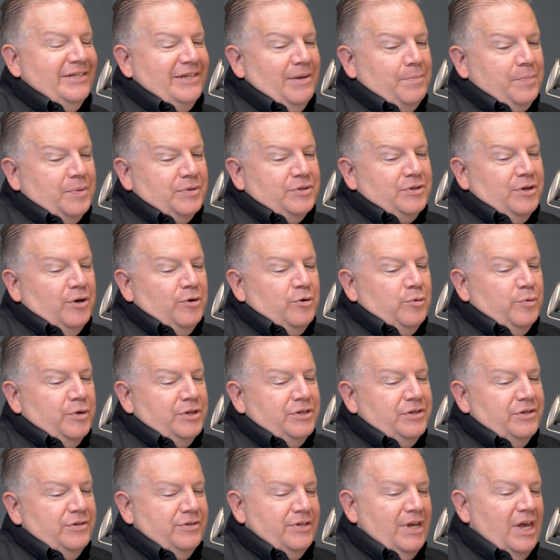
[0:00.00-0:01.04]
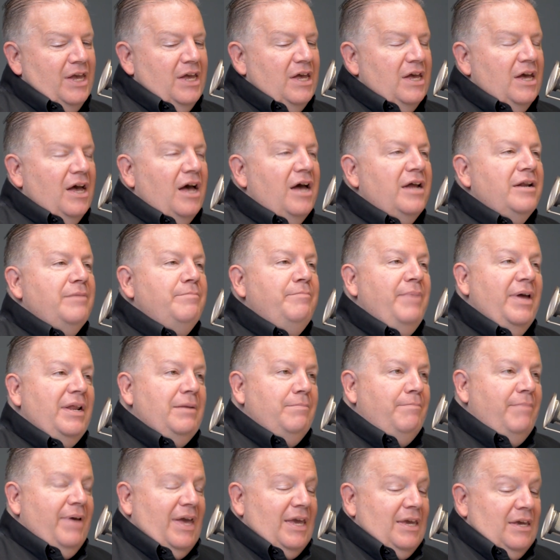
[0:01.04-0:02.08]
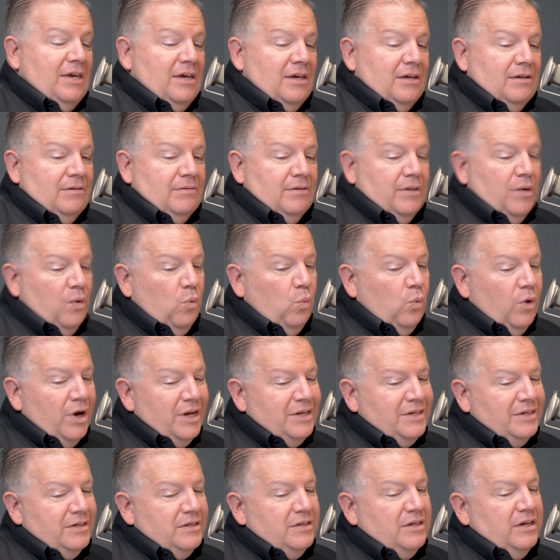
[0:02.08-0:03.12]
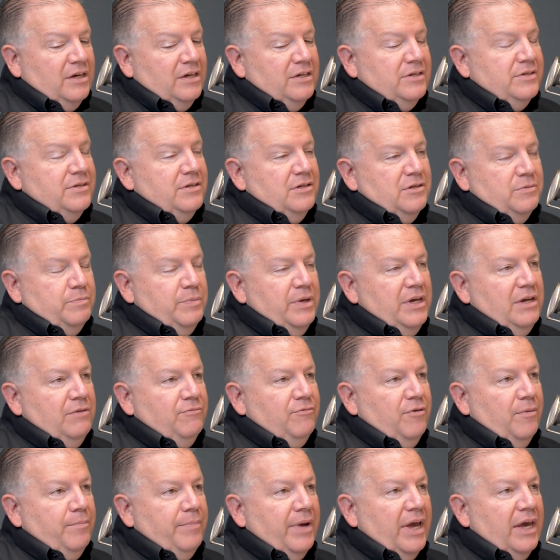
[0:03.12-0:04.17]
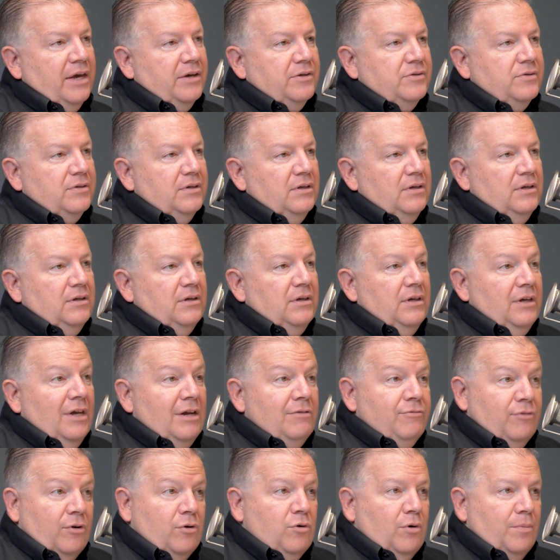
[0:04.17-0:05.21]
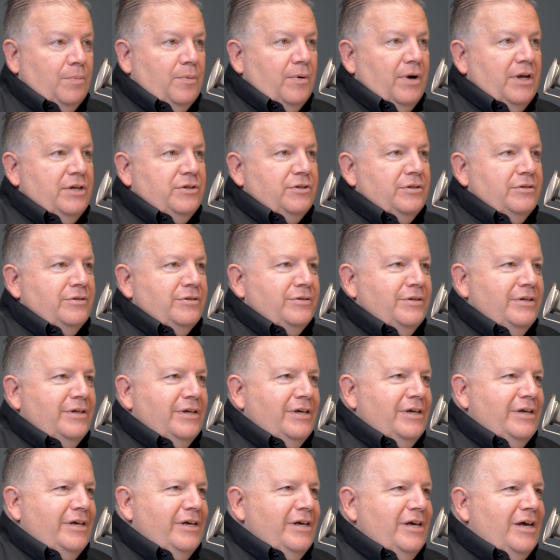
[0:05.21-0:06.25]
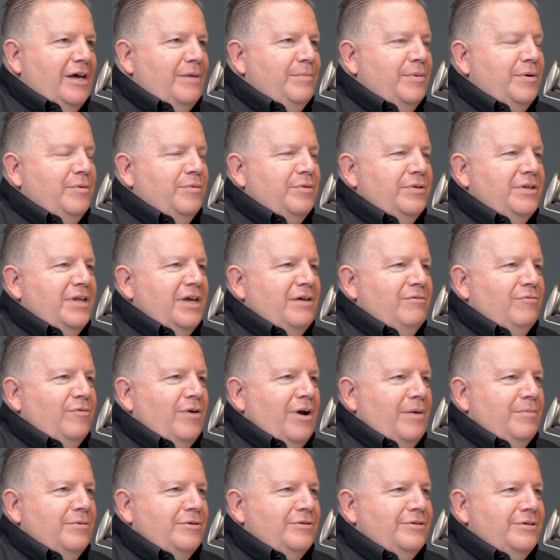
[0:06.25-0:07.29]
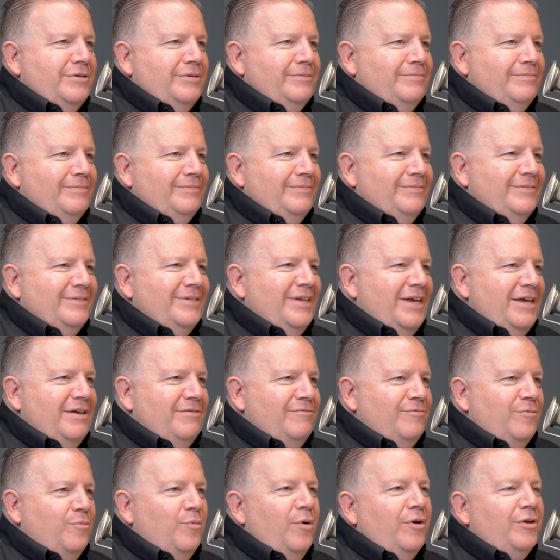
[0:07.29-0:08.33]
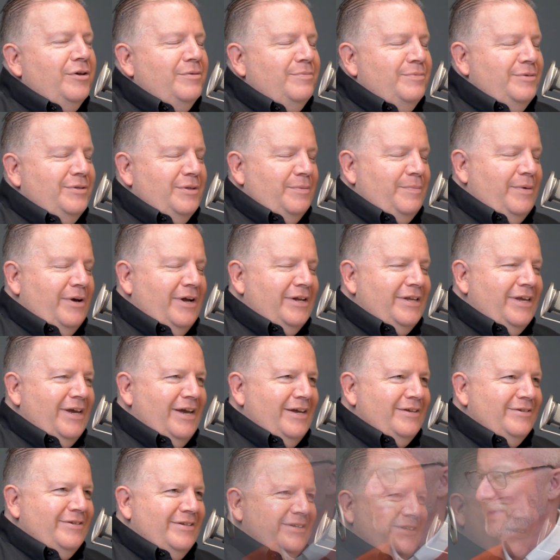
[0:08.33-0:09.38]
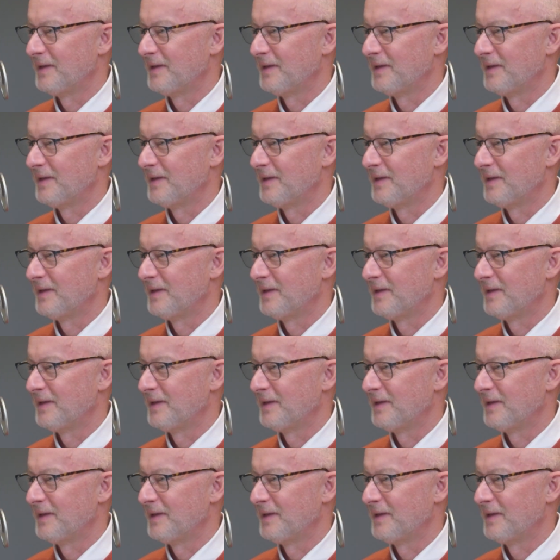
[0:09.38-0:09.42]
episode, which is on embedded banking. What does this mean for banks and for corporations? I'm here with Dave Robertson. Dave, welcome to the podcast.